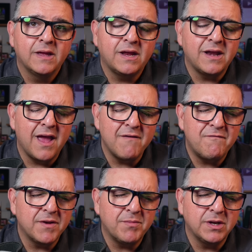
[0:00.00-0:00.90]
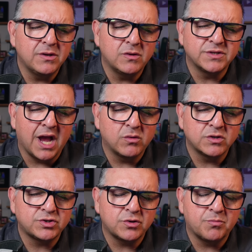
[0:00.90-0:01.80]
And everybody knows
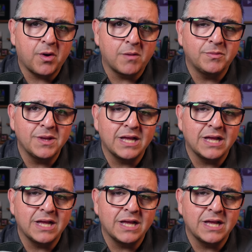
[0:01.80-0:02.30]
Howard Stern probably